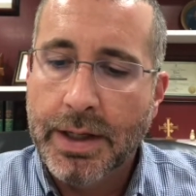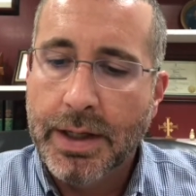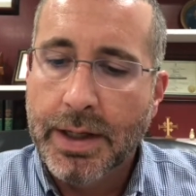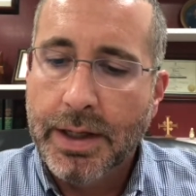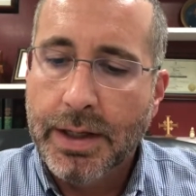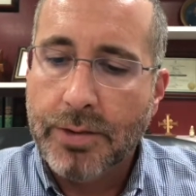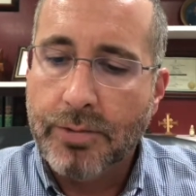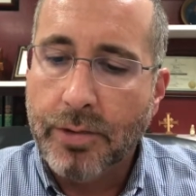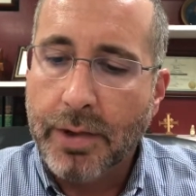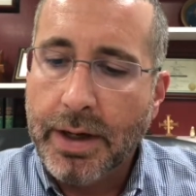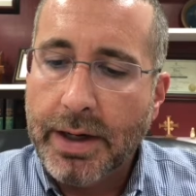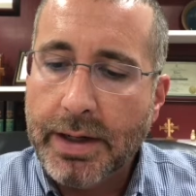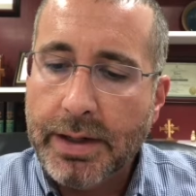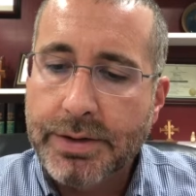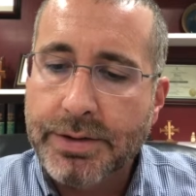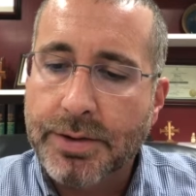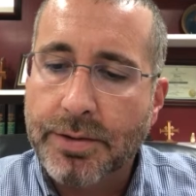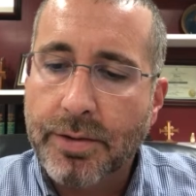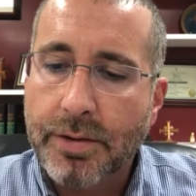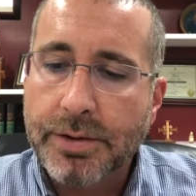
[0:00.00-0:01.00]
He
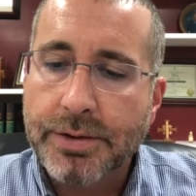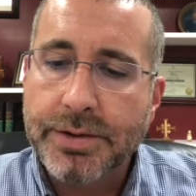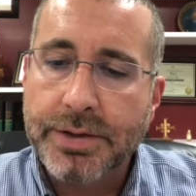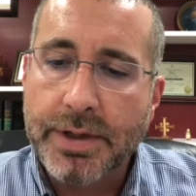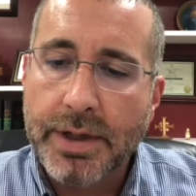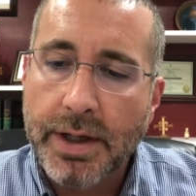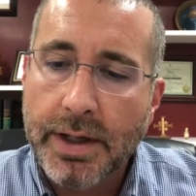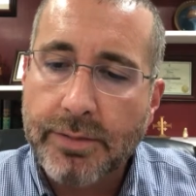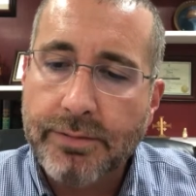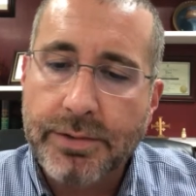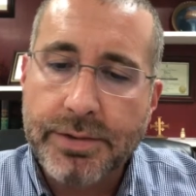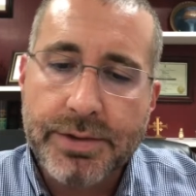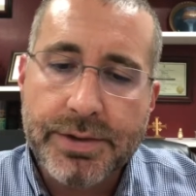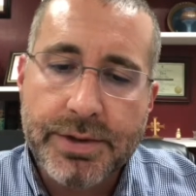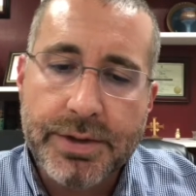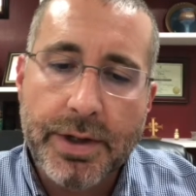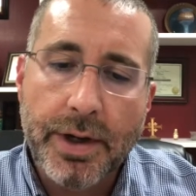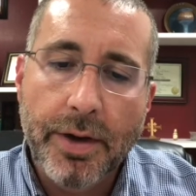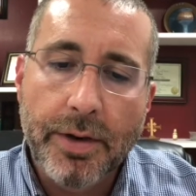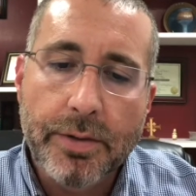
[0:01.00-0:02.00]
rides across the heavens
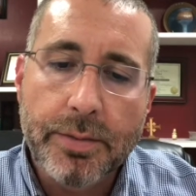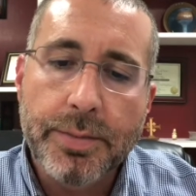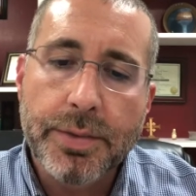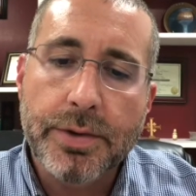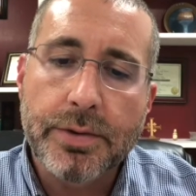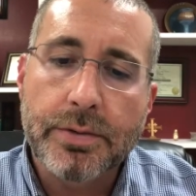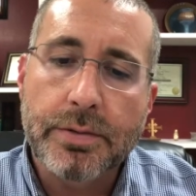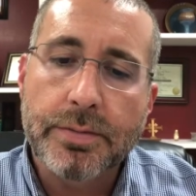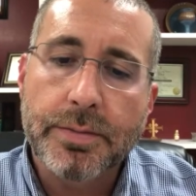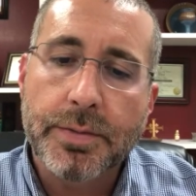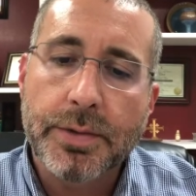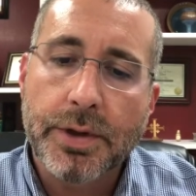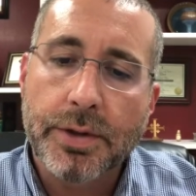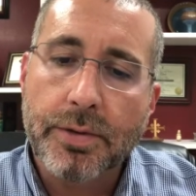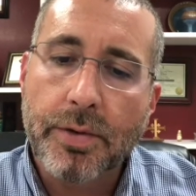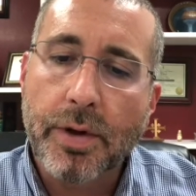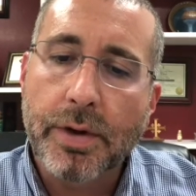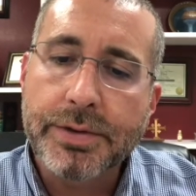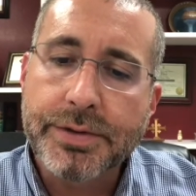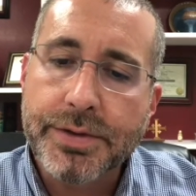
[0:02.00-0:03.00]
to help you,
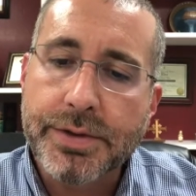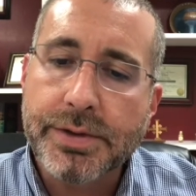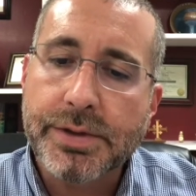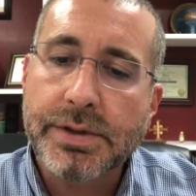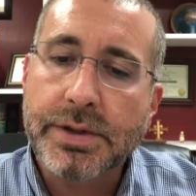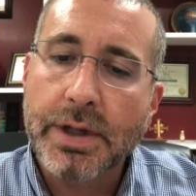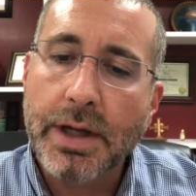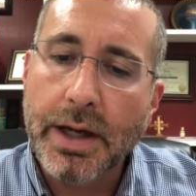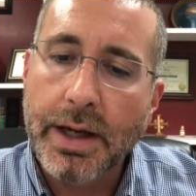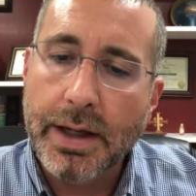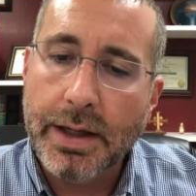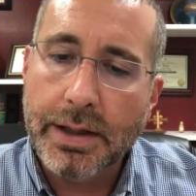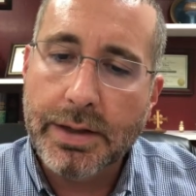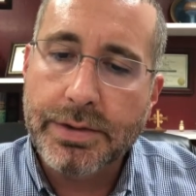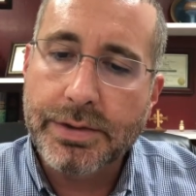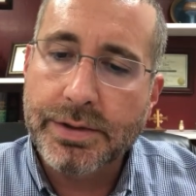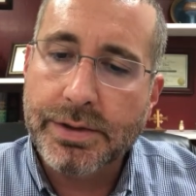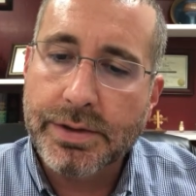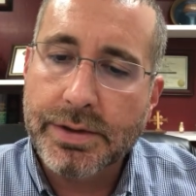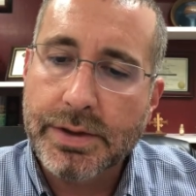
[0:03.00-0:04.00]
across the
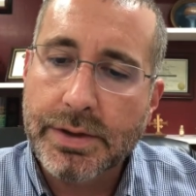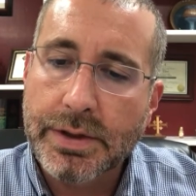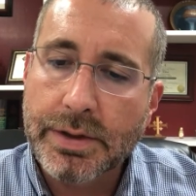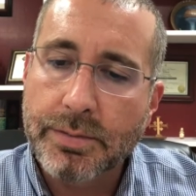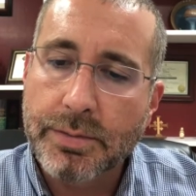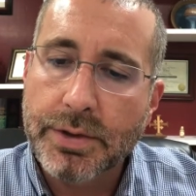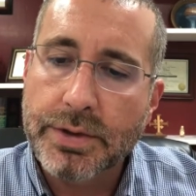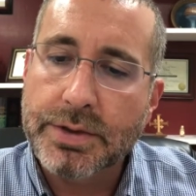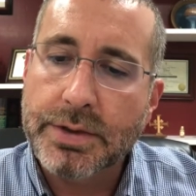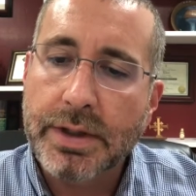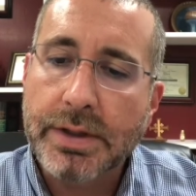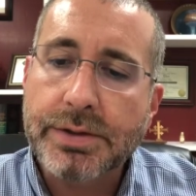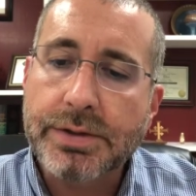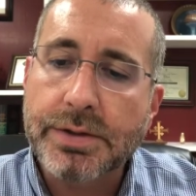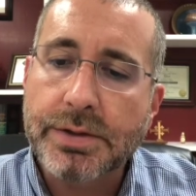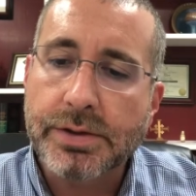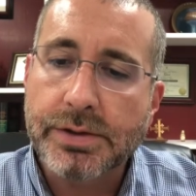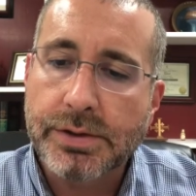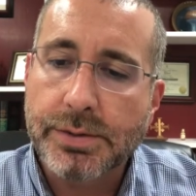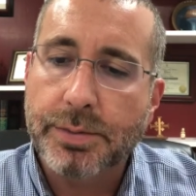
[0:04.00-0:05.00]
skies in
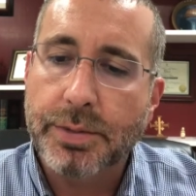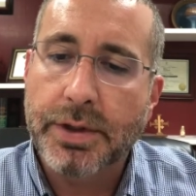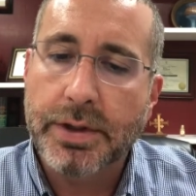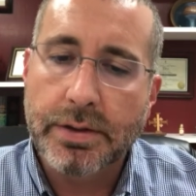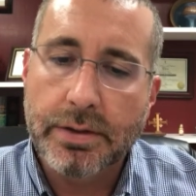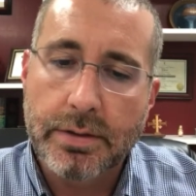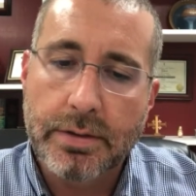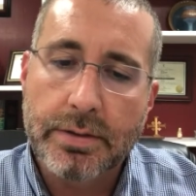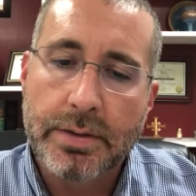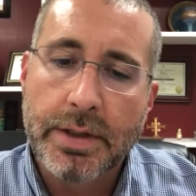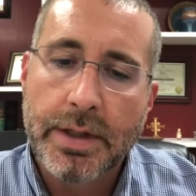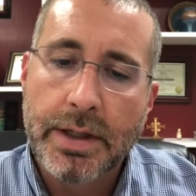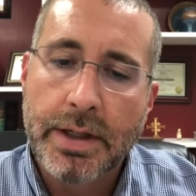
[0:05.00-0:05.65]
majestic splendor.